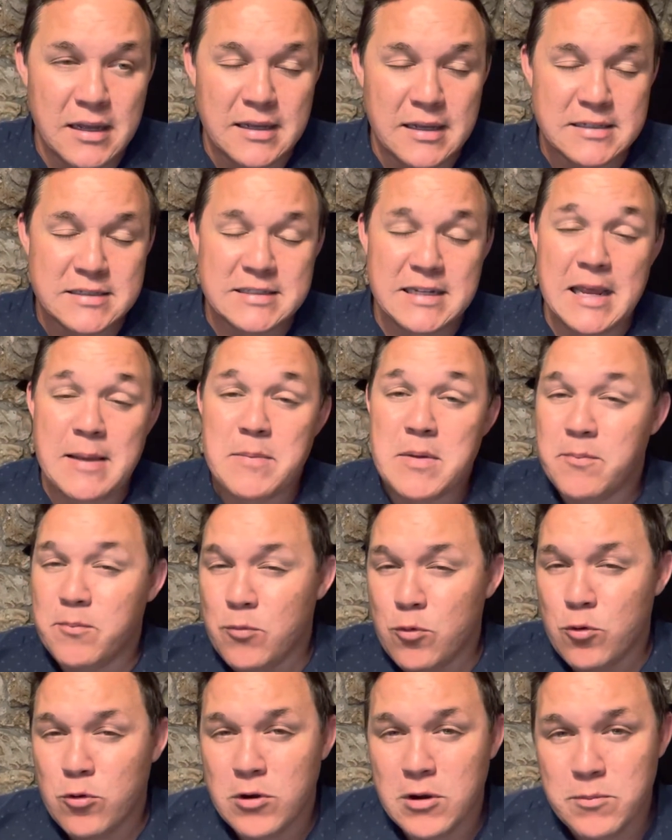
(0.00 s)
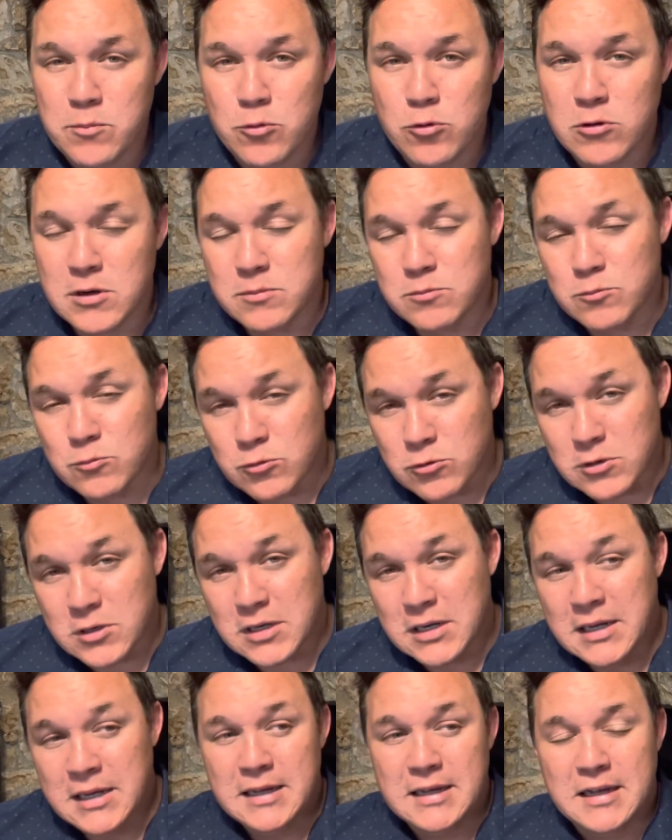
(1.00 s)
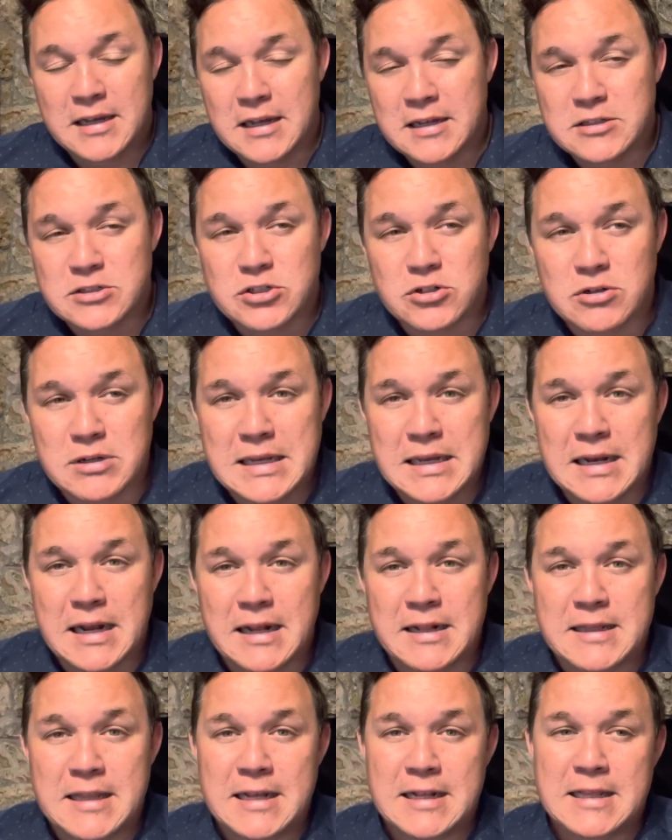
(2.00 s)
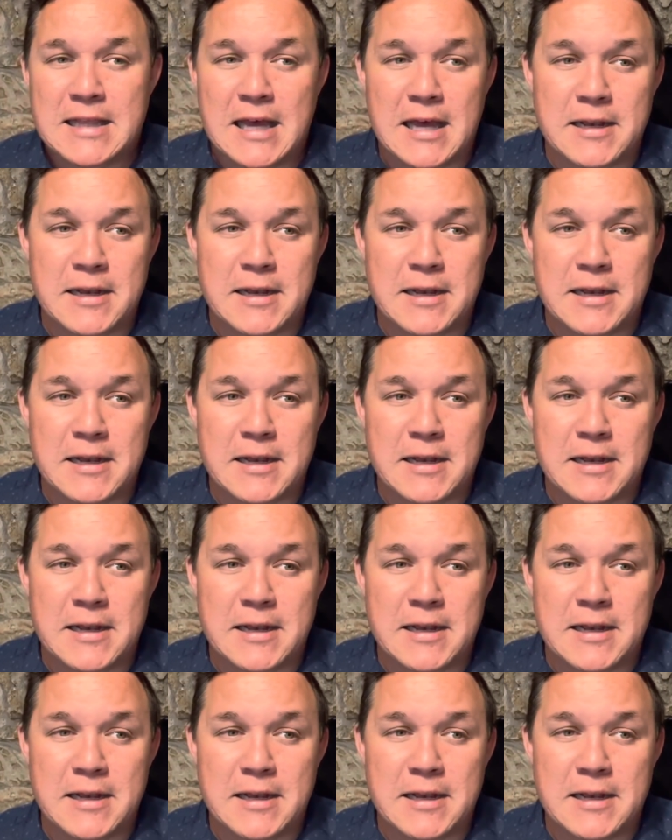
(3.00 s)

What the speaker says: statement more and more and more. And so again, I think